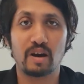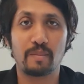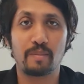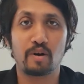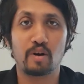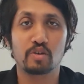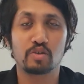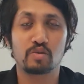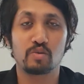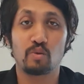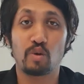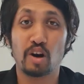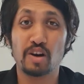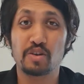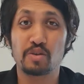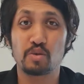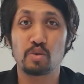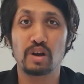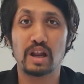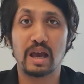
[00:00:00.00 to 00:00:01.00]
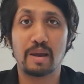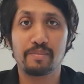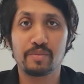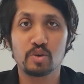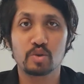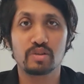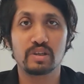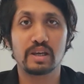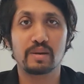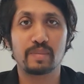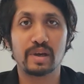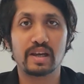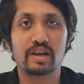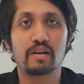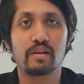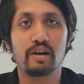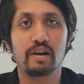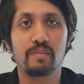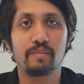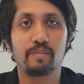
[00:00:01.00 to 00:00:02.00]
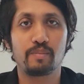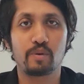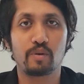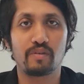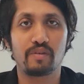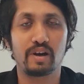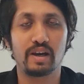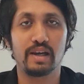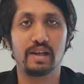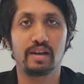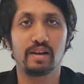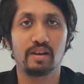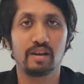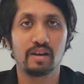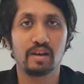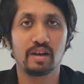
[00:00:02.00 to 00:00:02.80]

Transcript: about what tool I'm using in my current profile.